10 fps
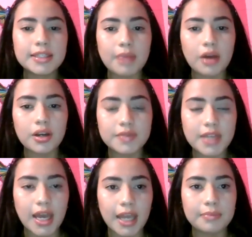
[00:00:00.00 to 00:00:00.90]
amount of
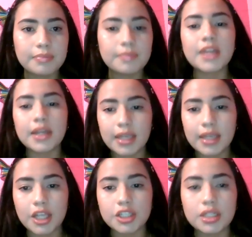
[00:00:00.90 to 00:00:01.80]
time,
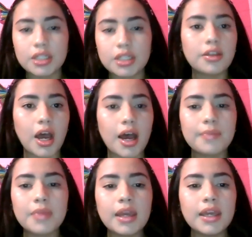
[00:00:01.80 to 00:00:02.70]
dedication,
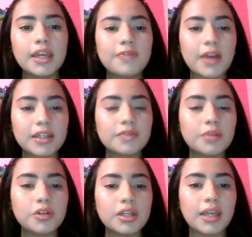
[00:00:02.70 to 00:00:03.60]
thought, effective
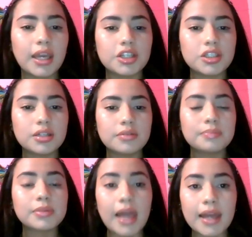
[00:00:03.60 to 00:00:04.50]
communication,
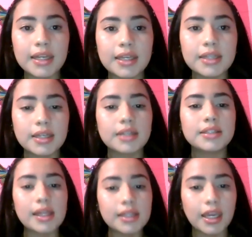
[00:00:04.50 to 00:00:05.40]
planning,
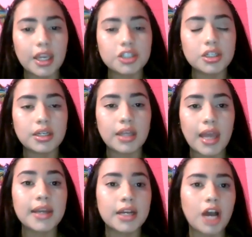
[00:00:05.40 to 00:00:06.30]
delegation,
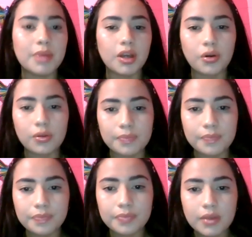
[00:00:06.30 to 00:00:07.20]
and a common goal.
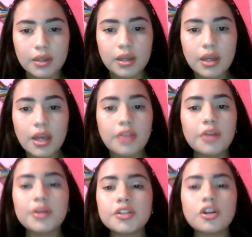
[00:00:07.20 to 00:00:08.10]

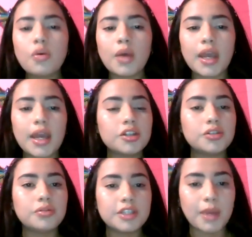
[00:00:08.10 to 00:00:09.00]
There is no way I could
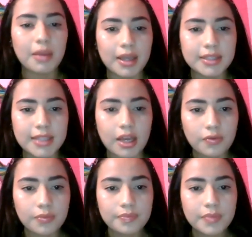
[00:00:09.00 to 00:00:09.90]
do this by myself.
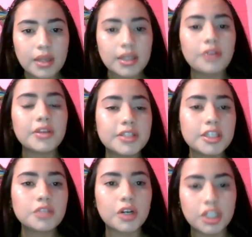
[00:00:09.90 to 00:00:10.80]
Now, this
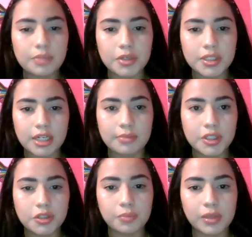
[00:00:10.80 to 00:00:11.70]
is where shippers come
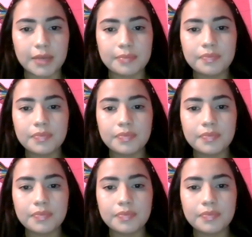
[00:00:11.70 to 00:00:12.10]
into play.